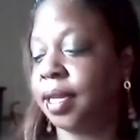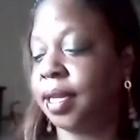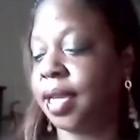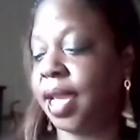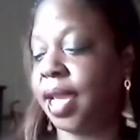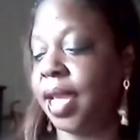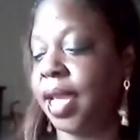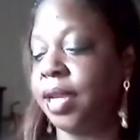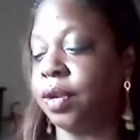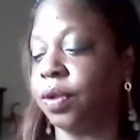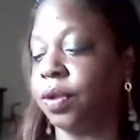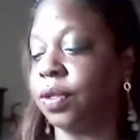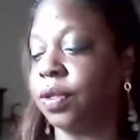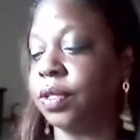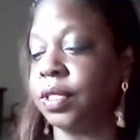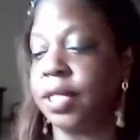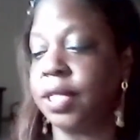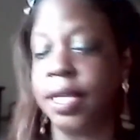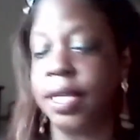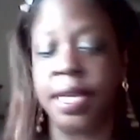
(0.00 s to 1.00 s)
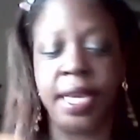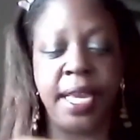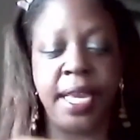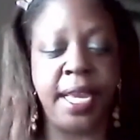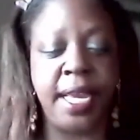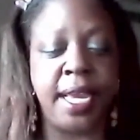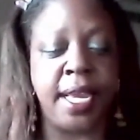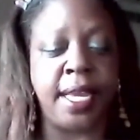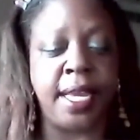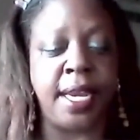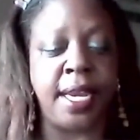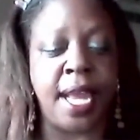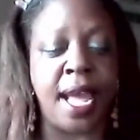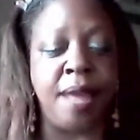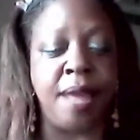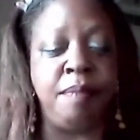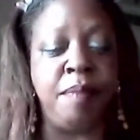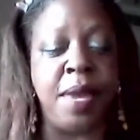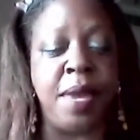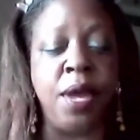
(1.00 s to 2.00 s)
candles and
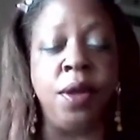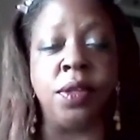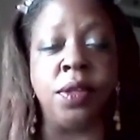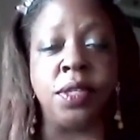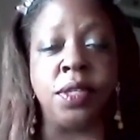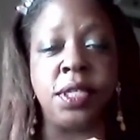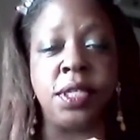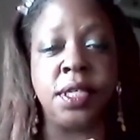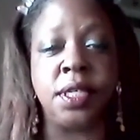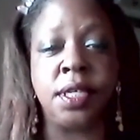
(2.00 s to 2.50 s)
I melt,